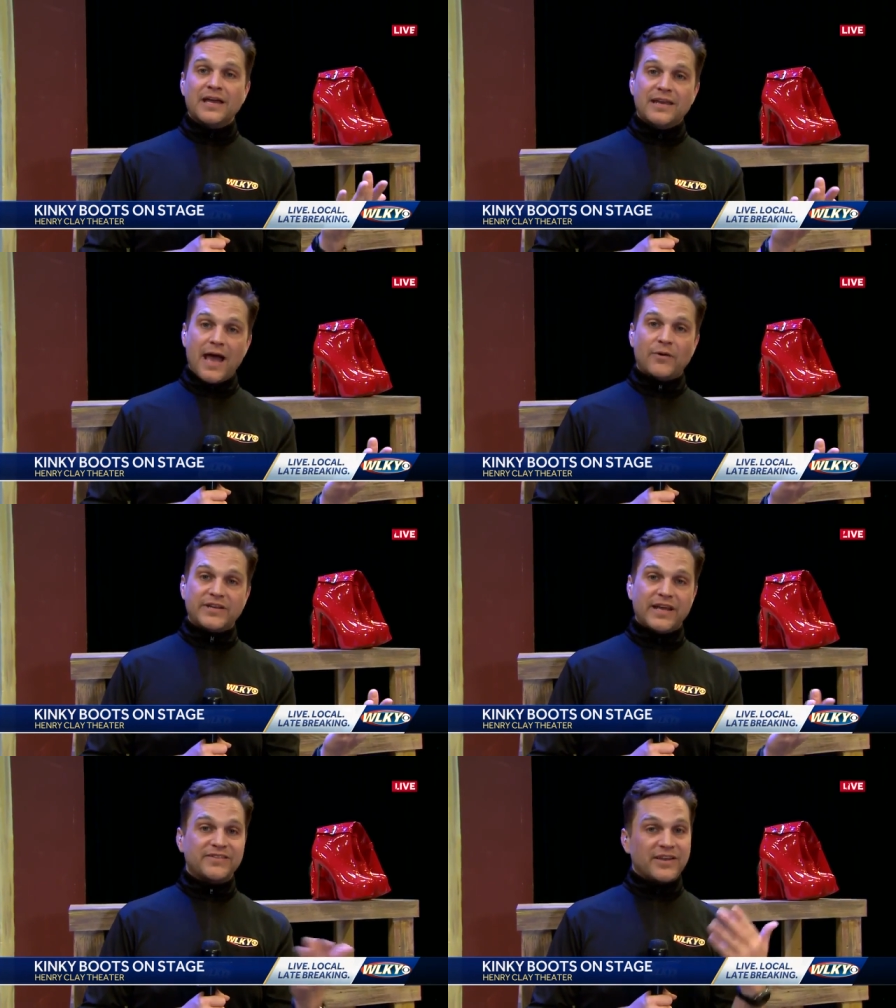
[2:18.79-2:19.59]

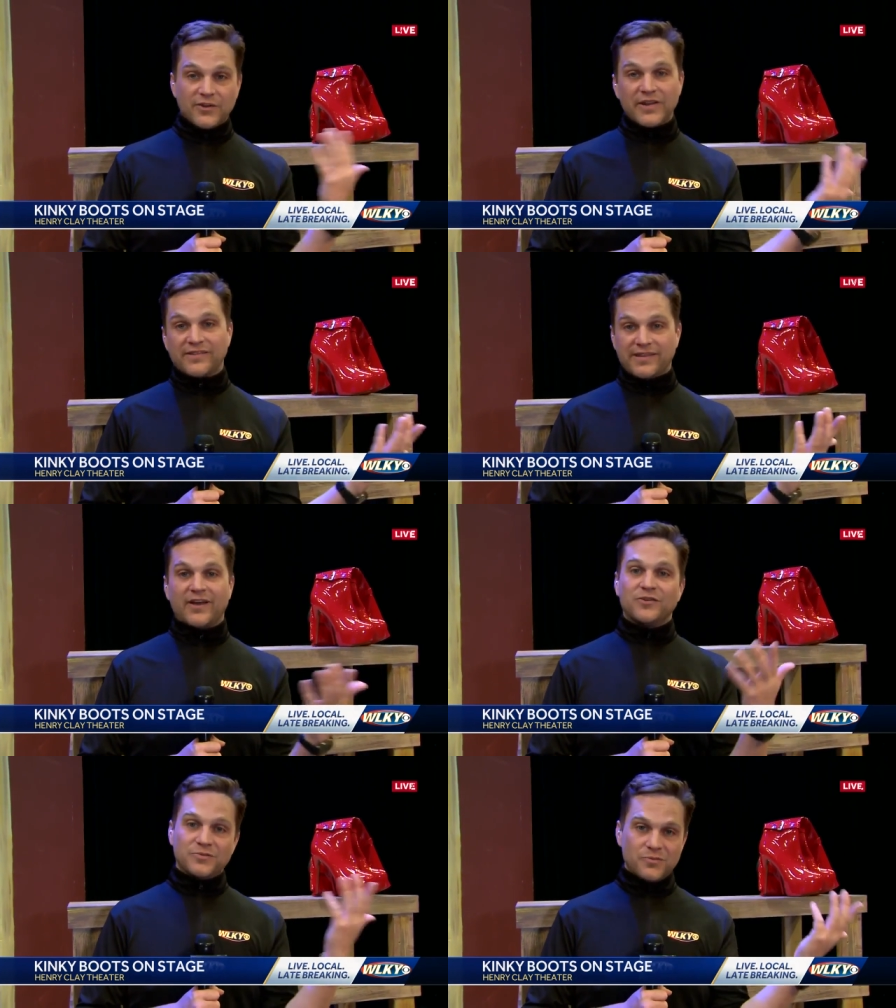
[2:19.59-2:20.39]
Nowadays, I know that's
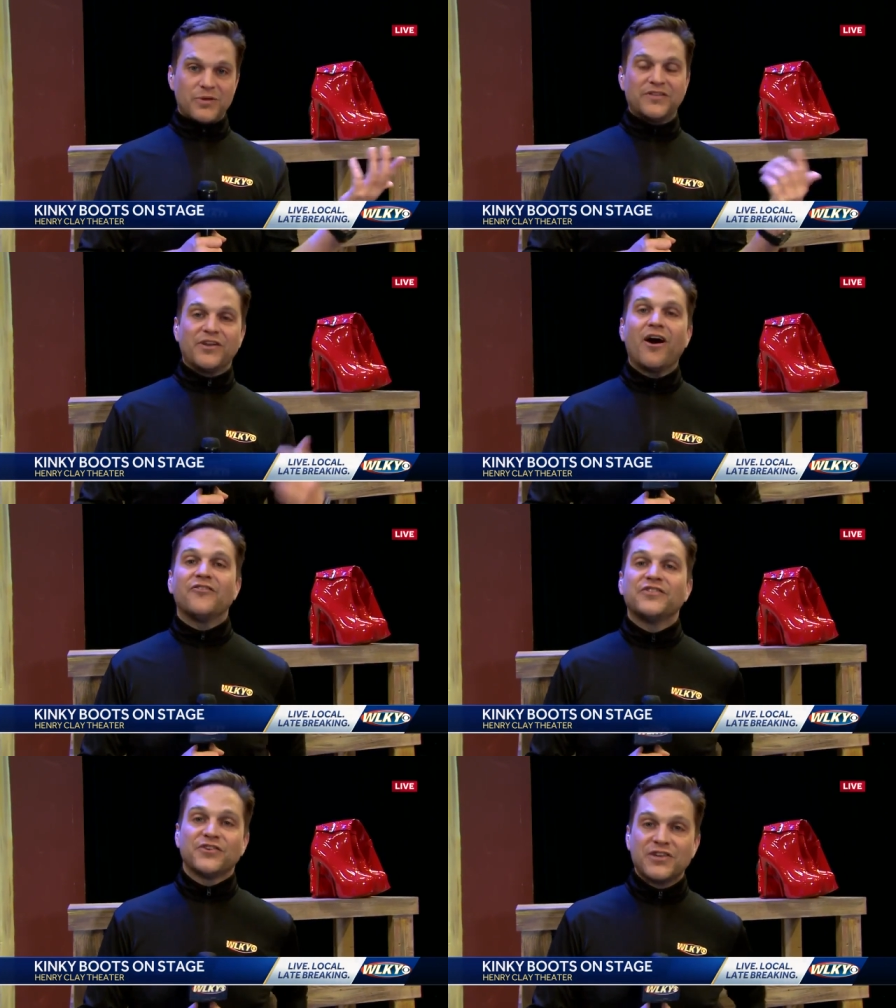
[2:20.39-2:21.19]
how we at the
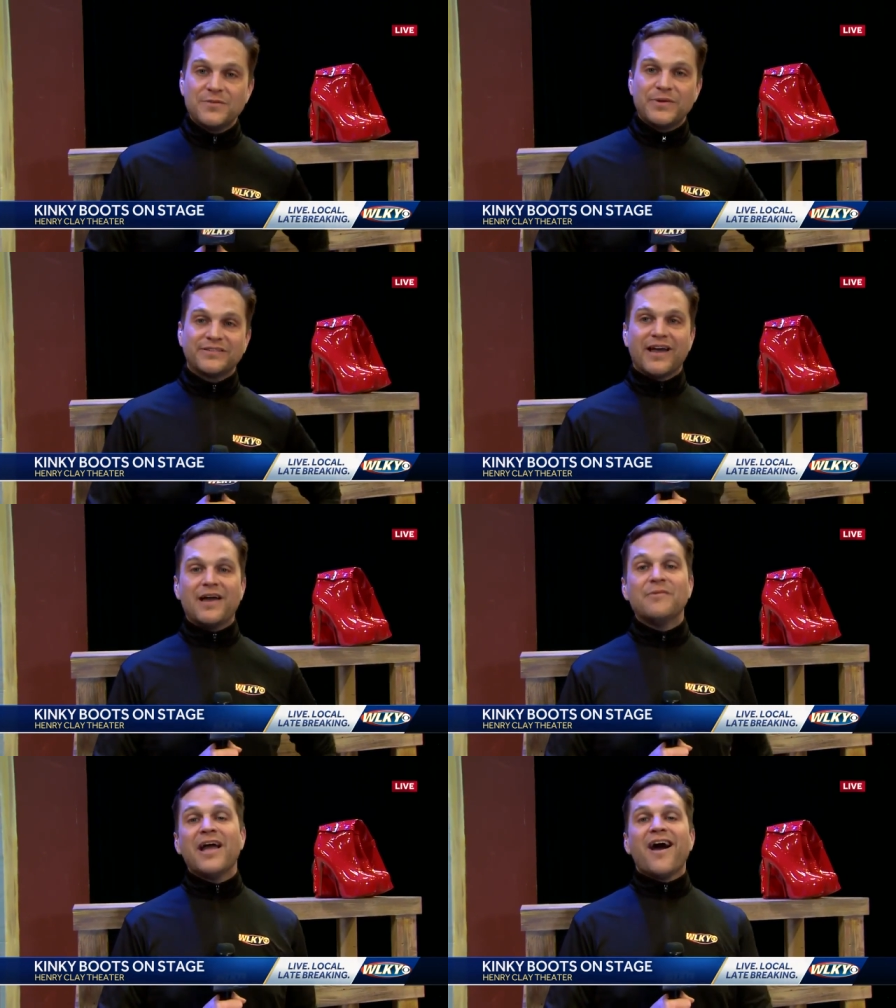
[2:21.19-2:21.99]
office are keeping time.